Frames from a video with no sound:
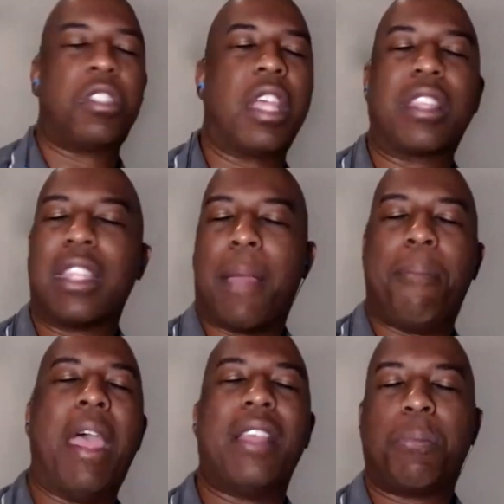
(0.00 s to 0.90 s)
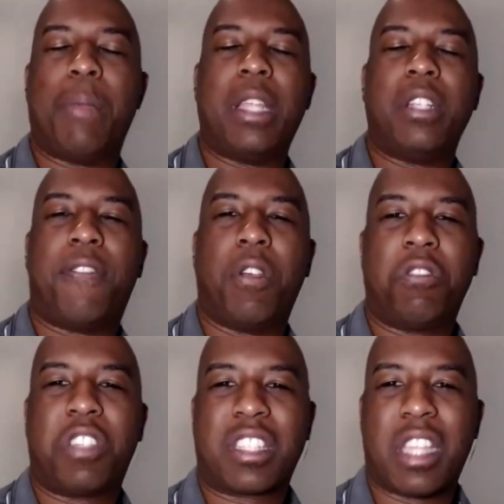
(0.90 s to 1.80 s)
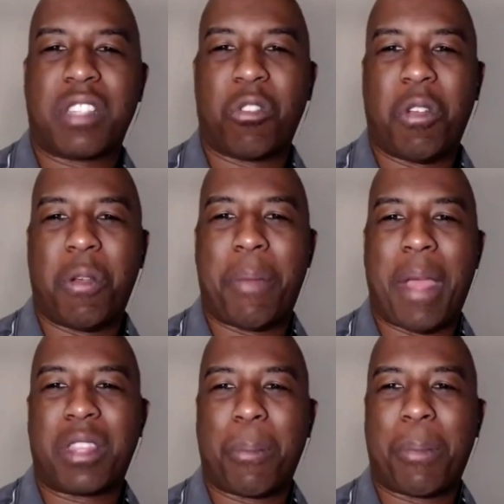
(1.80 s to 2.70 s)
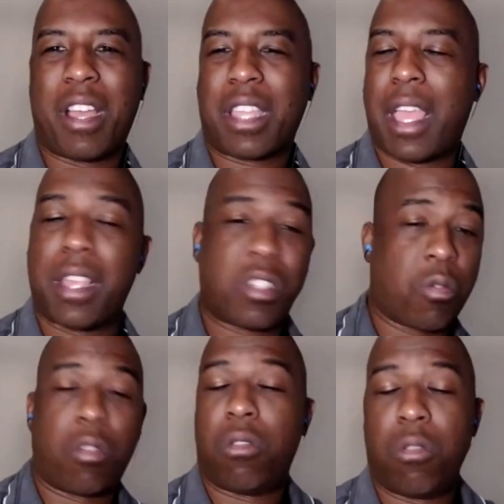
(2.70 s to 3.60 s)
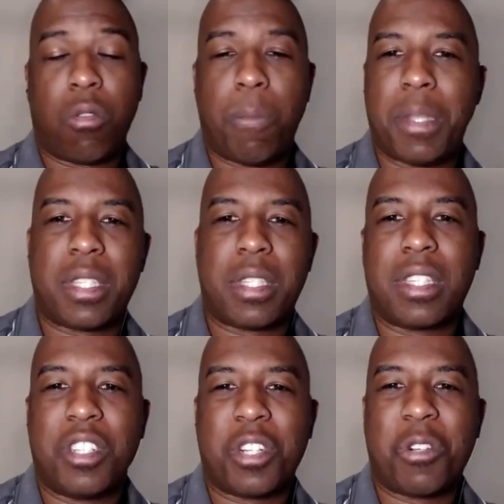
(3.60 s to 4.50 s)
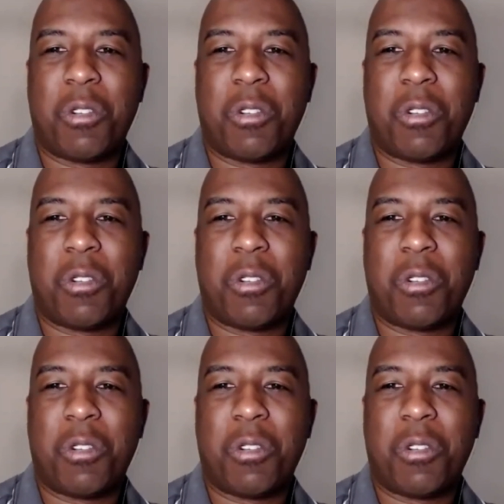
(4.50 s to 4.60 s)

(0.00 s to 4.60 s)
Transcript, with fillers: something that has made you feel successful about the podcast or business in